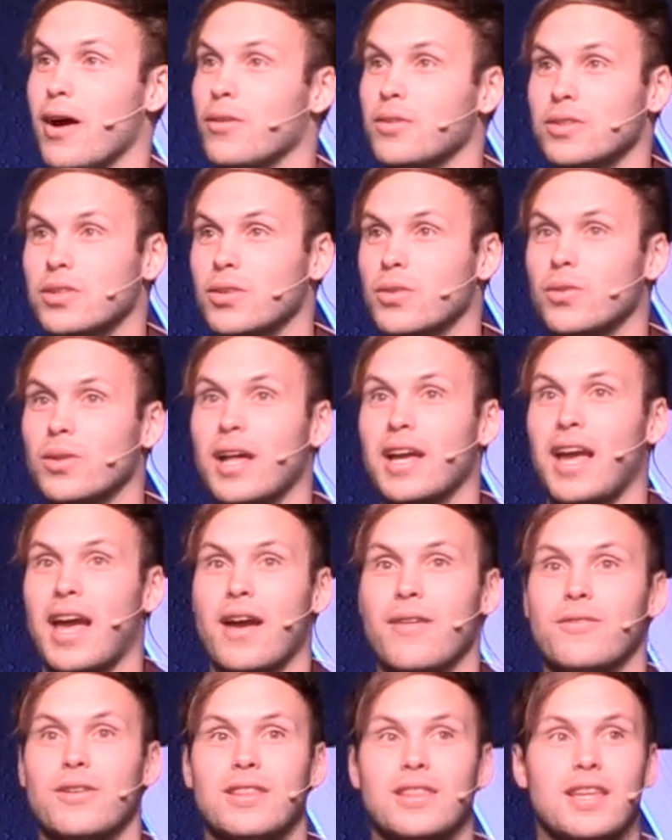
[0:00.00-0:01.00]
and Mountain Dew, like
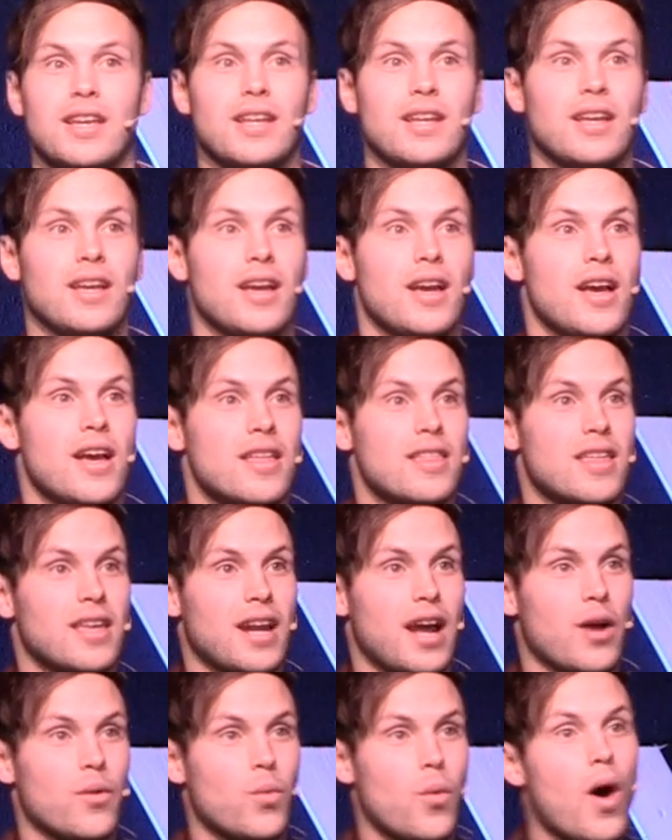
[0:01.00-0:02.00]
everything
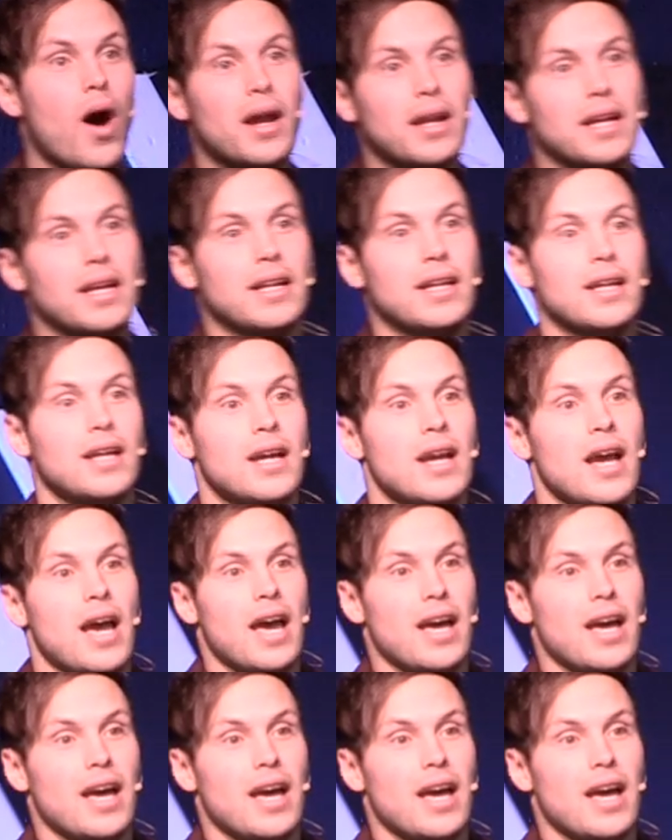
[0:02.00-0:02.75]
that I wanted,